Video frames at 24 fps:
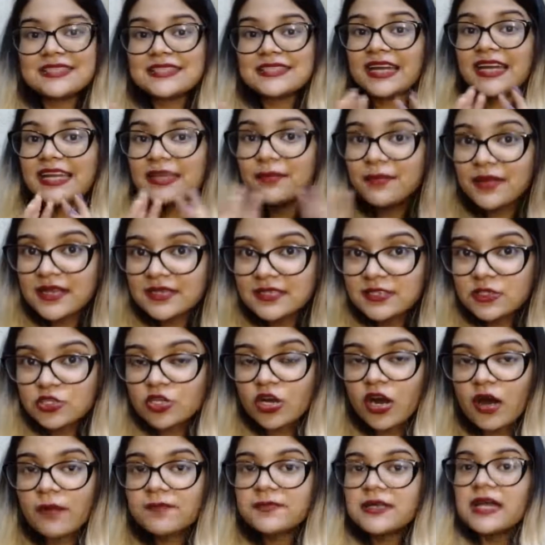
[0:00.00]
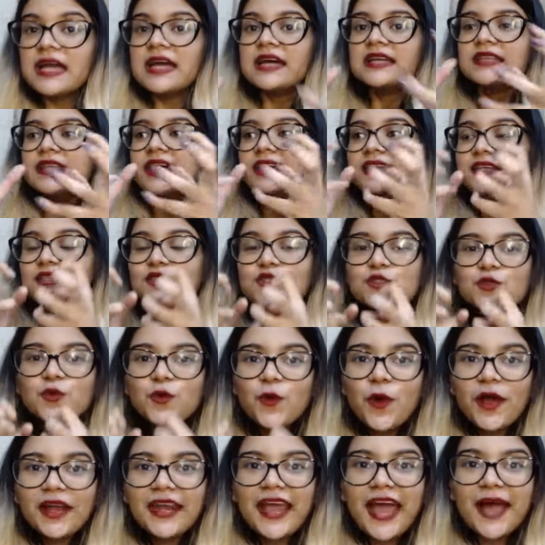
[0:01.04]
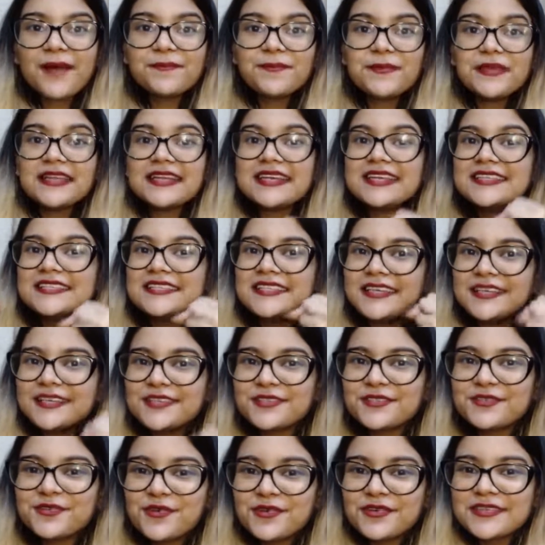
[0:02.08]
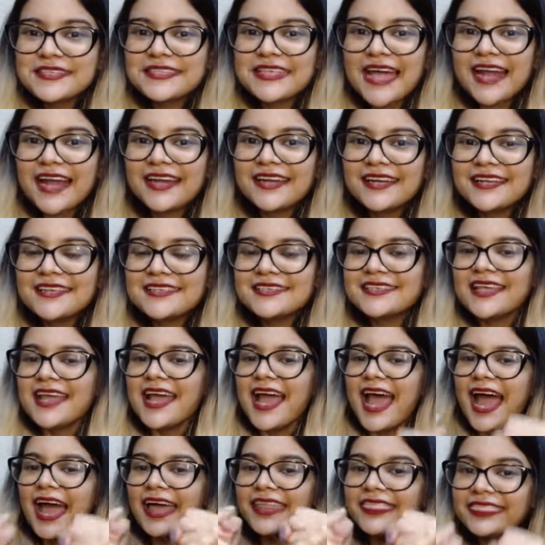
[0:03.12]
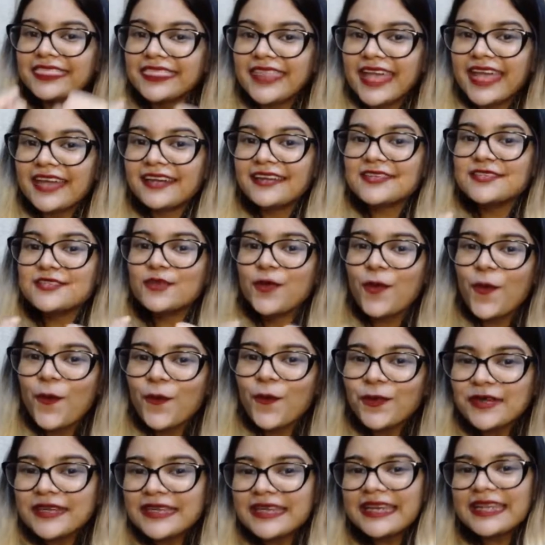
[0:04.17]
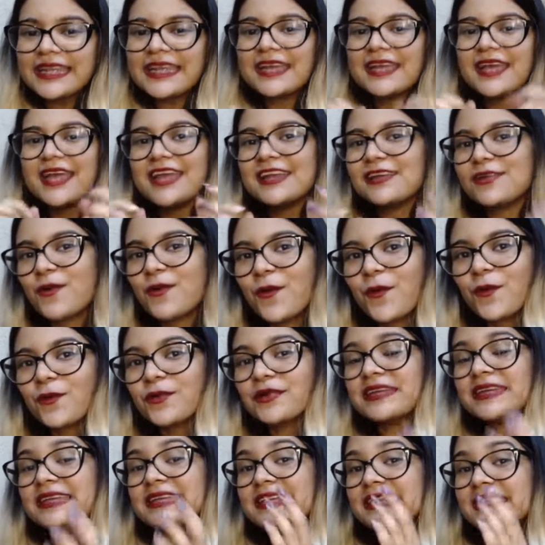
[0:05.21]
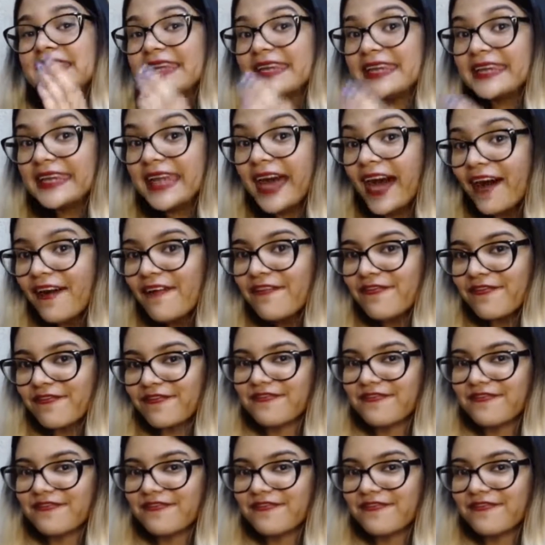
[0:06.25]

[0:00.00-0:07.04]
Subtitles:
Time has stopped, there is no unhappiness, there is no sadness, and there is only and only love